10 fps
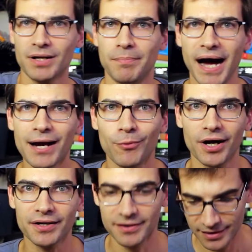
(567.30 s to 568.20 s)
buy
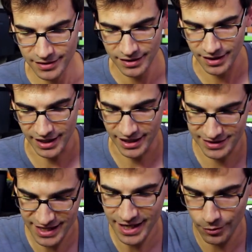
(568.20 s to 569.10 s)
one. I
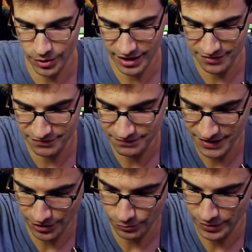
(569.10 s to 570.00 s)
think I want to,
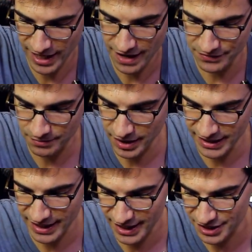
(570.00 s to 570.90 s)
you know, when I have the
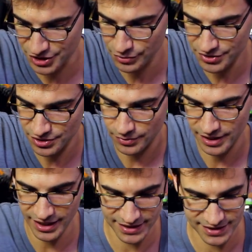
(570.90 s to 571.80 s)
money and I can do so,
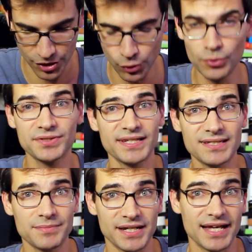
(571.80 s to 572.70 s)
it's a cool
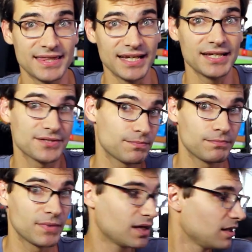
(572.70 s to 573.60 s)
system that I think
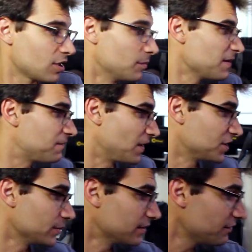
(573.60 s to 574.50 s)
could be
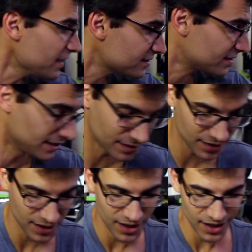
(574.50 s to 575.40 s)
fun to invest in.
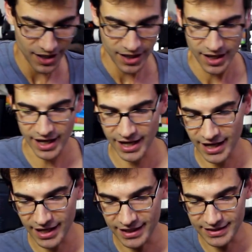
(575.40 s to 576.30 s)

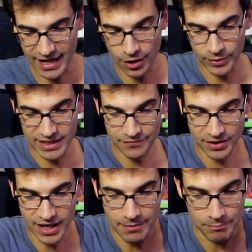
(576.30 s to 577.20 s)
Now, we never
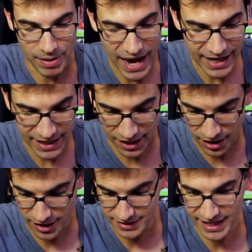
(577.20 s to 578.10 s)
got back in
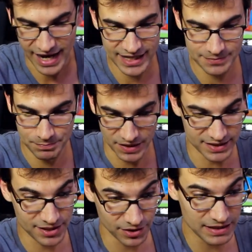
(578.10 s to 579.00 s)
contact
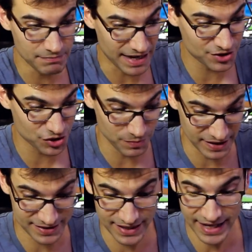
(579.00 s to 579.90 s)
until he messaged me
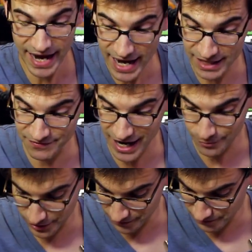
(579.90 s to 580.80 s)
and said, hey, I've
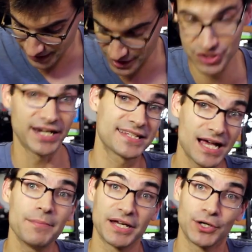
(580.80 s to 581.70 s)
got one finished and it's
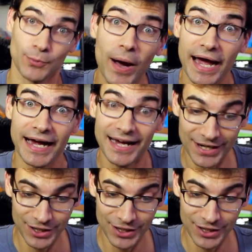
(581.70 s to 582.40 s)
coming your way,